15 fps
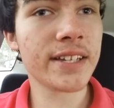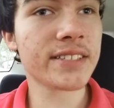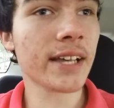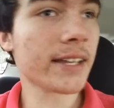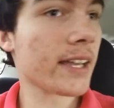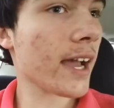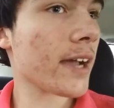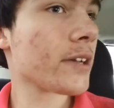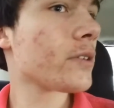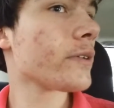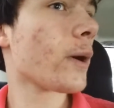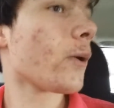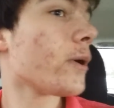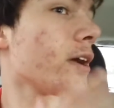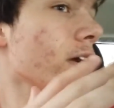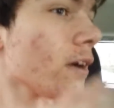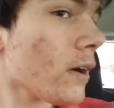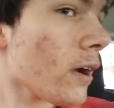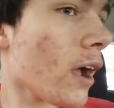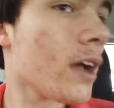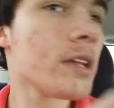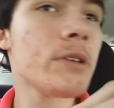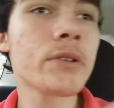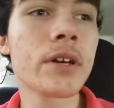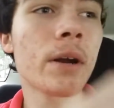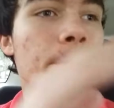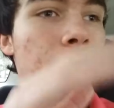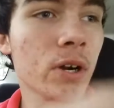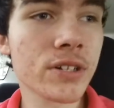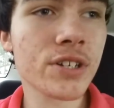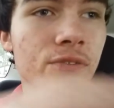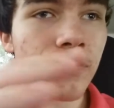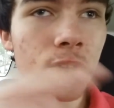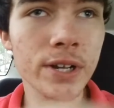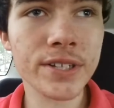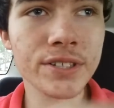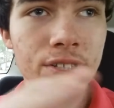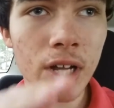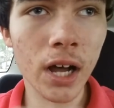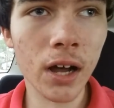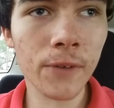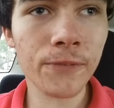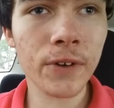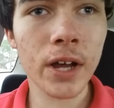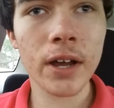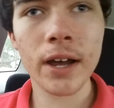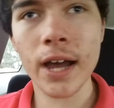He's like, yeah, you can go here, you can get a bunch of free stuff,